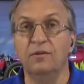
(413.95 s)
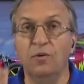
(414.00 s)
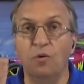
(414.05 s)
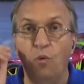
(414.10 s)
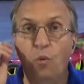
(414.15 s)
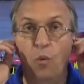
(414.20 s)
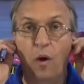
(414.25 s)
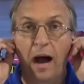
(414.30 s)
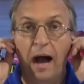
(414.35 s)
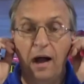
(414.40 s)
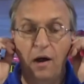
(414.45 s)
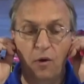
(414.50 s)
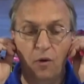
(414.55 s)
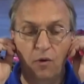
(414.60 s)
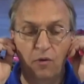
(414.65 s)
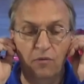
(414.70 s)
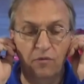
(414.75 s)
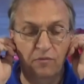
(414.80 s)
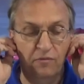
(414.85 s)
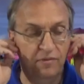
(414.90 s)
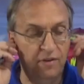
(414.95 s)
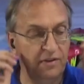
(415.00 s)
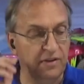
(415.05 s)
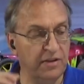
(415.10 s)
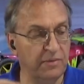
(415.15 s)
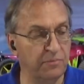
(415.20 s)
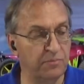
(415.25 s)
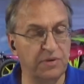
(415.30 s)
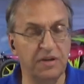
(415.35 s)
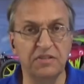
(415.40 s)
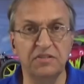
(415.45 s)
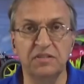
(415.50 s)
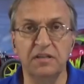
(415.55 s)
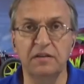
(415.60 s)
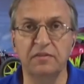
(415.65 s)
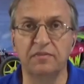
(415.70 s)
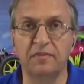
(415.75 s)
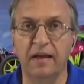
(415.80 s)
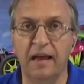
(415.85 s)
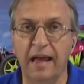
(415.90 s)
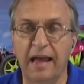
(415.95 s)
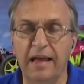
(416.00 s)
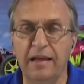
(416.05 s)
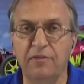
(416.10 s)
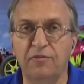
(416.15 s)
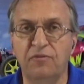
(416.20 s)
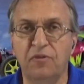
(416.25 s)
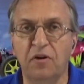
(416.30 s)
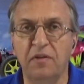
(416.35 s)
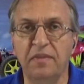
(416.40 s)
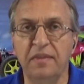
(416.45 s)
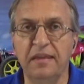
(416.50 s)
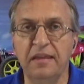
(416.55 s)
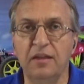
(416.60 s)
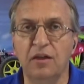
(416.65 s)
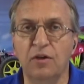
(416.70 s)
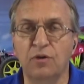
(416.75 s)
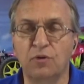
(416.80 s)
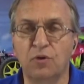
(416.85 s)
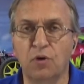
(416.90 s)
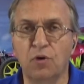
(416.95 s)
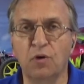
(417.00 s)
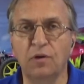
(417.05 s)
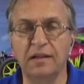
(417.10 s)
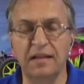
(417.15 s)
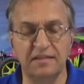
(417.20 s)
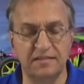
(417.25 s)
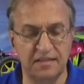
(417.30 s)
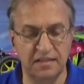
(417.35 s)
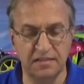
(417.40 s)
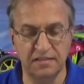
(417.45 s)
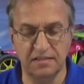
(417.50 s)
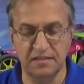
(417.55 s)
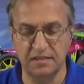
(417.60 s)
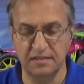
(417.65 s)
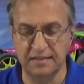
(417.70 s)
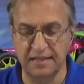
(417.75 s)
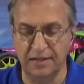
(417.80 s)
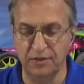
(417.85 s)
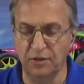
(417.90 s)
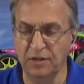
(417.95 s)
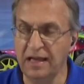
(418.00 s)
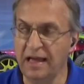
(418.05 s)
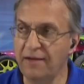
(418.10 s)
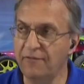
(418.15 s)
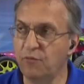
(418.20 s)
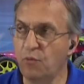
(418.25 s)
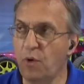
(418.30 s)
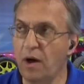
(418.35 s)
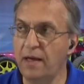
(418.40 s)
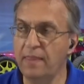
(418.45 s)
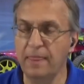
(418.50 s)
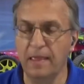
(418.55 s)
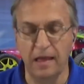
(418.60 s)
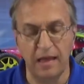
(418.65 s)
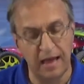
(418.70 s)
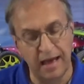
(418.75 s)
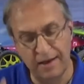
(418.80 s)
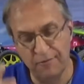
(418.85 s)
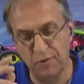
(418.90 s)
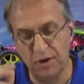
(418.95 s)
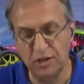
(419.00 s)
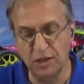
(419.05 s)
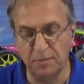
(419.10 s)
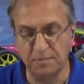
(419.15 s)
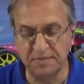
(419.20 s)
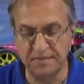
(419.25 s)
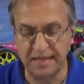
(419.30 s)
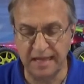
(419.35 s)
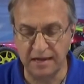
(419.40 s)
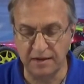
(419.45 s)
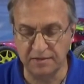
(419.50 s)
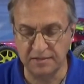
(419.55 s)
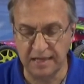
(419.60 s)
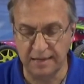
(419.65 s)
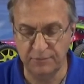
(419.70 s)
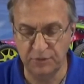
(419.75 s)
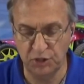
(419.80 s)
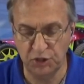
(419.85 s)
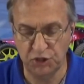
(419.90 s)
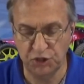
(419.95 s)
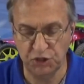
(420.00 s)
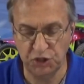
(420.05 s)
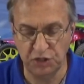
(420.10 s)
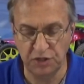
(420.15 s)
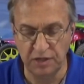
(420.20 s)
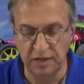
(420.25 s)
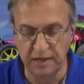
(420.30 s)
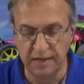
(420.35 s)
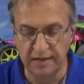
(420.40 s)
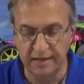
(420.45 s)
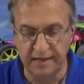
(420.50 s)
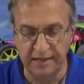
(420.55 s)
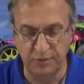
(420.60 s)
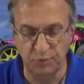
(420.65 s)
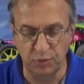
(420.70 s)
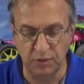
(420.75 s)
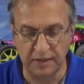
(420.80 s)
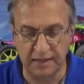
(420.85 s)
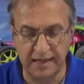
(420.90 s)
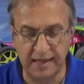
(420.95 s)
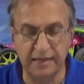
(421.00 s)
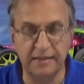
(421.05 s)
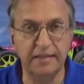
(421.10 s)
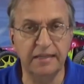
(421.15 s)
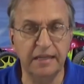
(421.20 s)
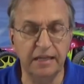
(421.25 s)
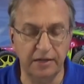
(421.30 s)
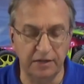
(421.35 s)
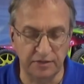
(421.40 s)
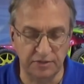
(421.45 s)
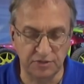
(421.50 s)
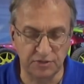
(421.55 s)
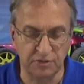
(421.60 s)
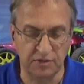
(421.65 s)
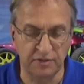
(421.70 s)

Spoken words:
Wow, very impressive. And for the Google Assistant, I don't have one. I have one upstairs. I'm not sure it will get here. So